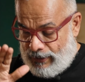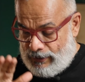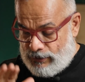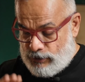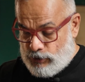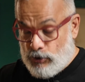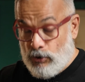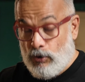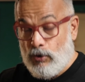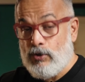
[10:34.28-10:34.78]

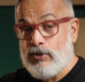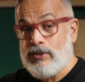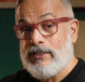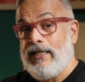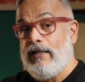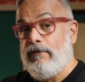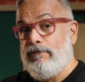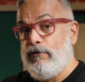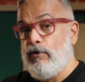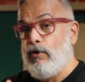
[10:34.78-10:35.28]
source,
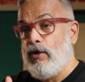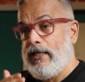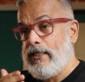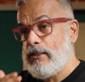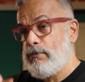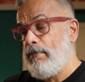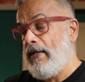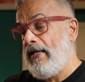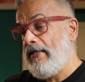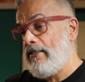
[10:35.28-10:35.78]
and if you are
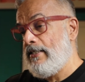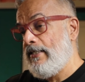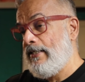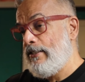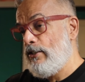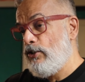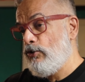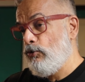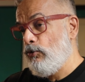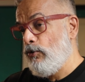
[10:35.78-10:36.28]

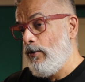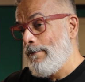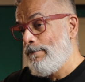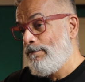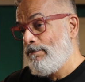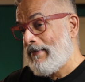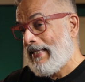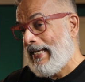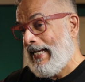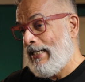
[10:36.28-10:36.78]
expecting to
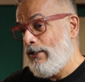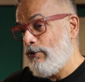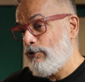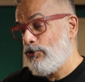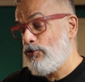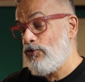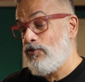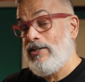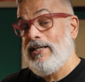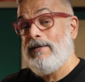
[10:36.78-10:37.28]

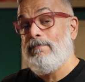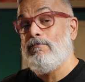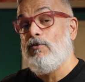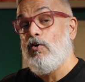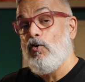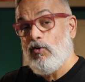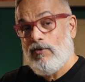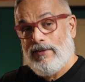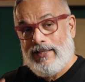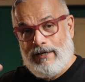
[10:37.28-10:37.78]
stream
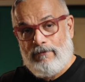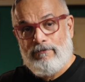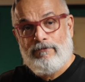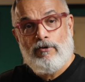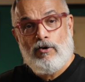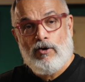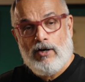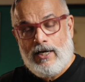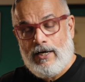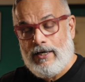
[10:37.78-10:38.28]
more than
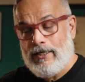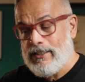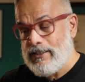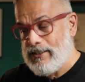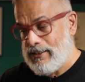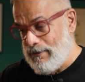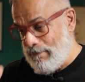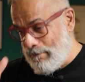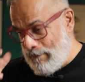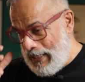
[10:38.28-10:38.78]
4
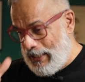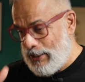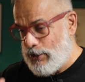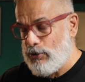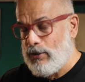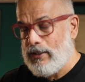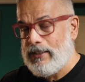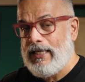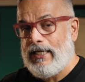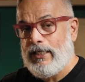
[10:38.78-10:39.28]
hours, make
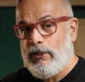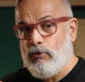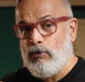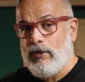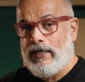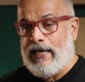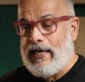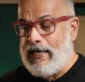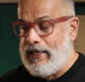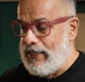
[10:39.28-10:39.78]
sure that you
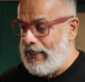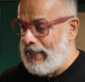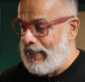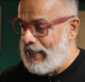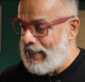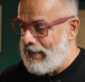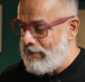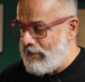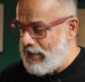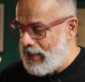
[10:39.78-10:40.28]
carry
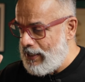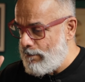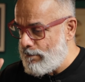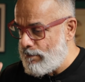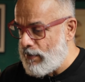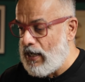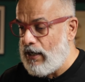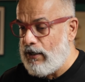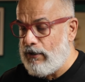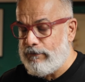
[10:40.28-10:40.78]
a very
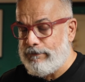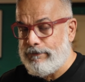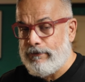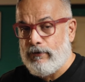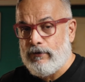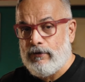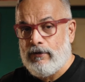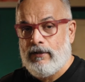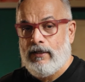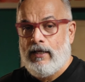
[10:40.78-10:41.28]

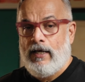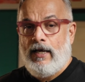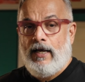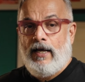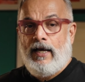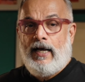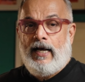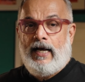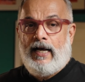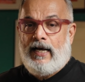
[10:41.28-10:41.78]
powerful
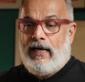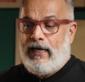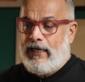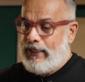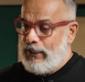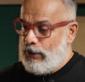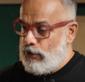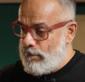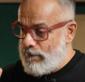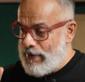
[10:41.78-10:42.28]

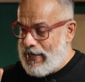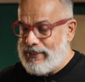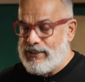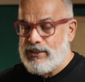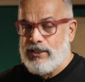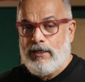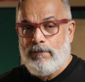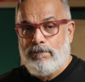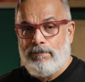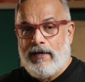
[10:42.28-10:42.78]

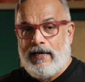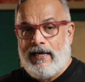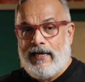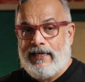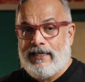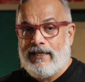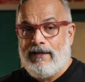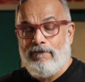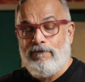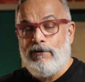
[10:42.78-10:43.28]
battery
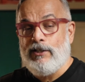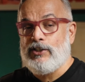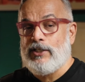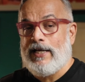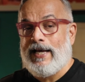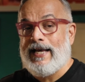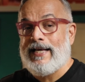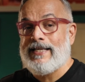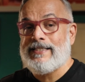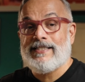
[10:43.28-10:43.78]
pack which
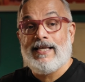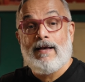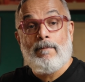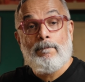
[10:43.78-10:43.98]
has